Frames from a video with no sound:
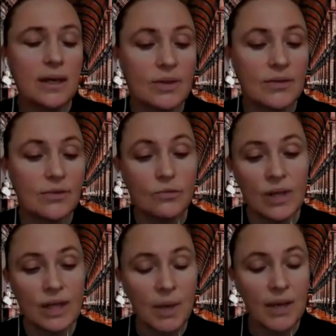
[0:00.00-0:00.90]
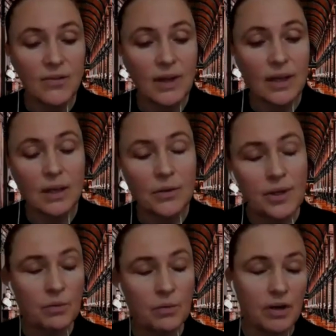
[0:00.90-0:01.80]
So it's really amazing, and I
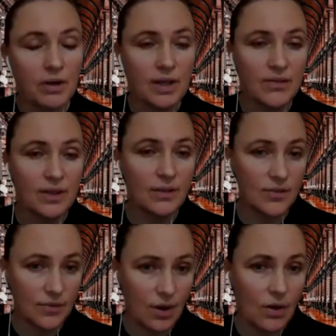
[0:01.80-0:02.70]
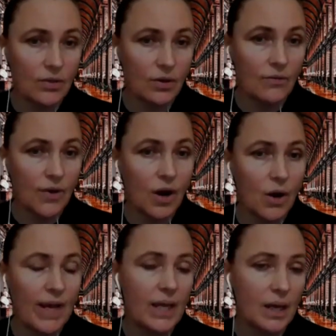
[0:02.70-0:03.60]
think we are just in the start of
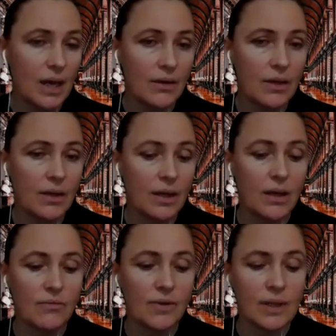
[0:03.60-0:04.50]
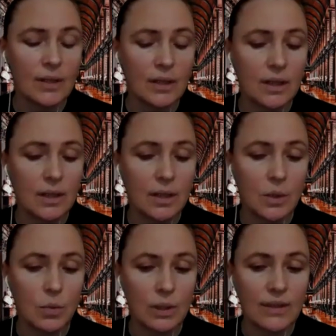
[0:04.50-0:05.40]
how AI
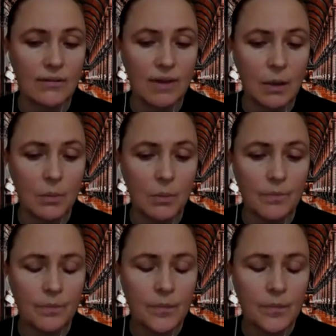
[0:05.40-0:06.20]
will develop.